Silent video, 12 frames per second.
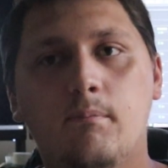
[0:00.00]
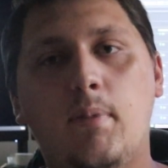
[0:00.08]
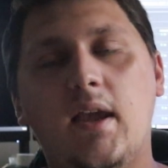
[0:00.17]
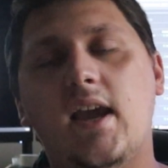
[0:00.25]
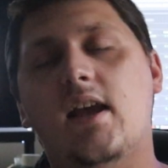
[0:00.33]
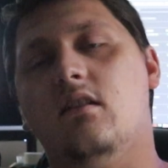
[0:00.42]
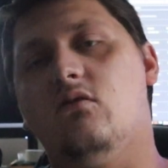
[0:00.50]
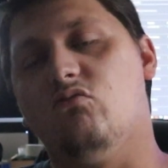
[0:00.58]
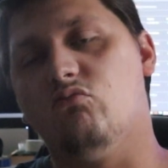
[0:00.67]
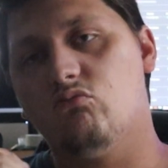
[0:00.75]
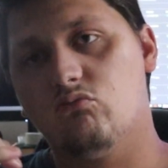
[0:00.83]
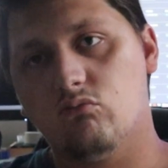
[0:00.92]

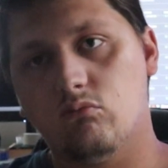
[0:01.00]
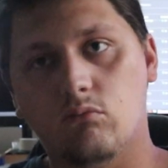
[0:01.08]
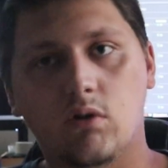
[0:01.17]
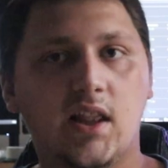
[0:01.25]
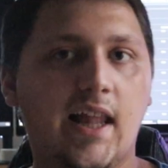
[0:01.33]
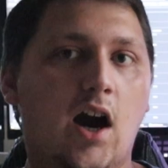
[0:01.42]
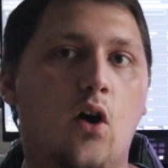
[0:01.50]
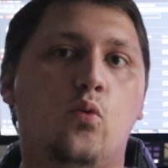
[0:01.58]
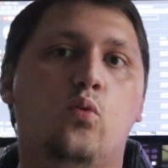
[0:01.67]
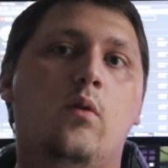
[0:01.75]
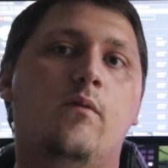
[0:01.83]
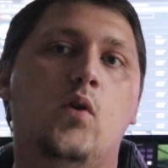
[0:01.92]
being
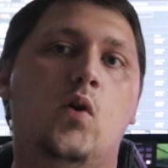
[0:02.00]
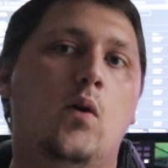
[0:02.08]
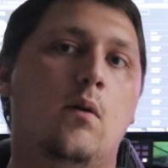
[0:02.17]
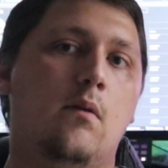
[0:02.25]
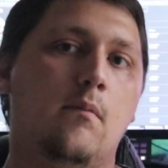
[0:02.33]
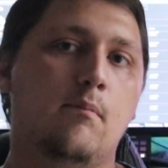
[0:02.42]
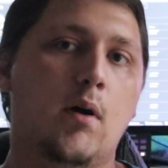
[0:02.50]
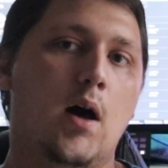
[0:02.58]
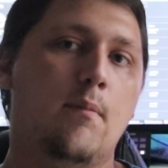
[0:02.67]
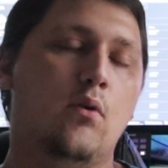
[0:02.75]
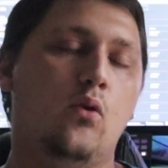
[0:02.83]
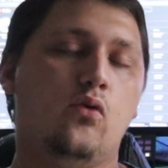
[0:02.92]
loud with your
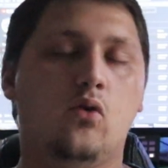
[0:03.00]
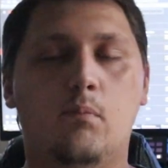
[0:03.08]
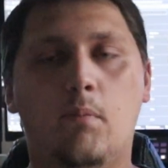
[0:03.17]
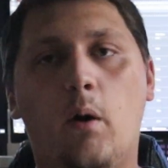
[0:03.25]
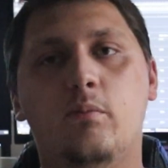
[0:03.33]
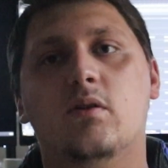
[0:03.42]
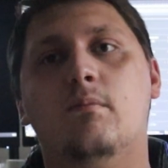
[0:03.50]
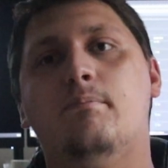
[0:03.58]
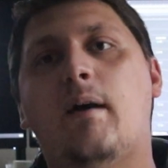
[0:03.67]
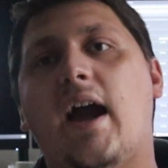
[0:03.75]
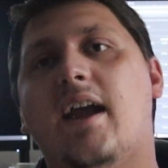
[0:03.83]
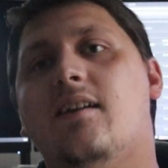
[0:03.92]
burbles or pops and
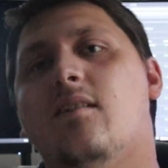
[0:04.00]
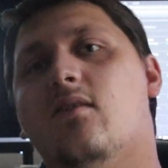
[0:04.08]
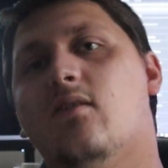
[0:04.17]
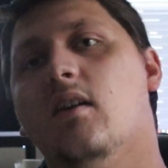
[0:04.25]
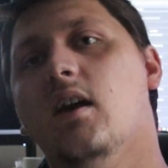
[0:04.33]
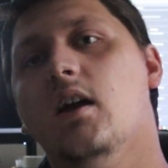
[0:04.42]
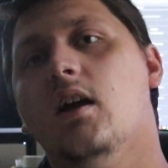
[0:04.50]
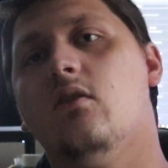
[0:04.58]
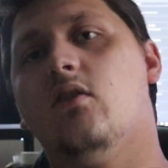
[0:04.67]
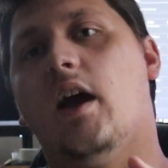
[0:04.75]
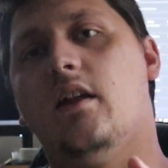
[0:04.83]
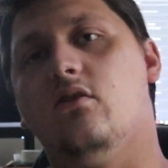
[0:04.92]
bangs,
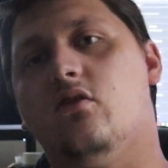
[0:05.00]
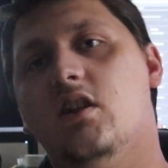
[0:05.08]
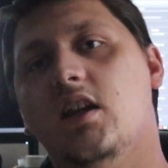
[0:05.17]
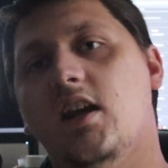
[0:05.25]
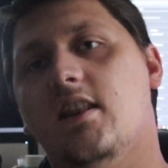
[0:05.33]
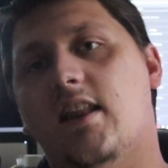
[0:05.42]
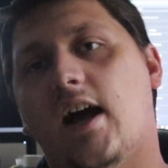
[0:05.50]
then deleting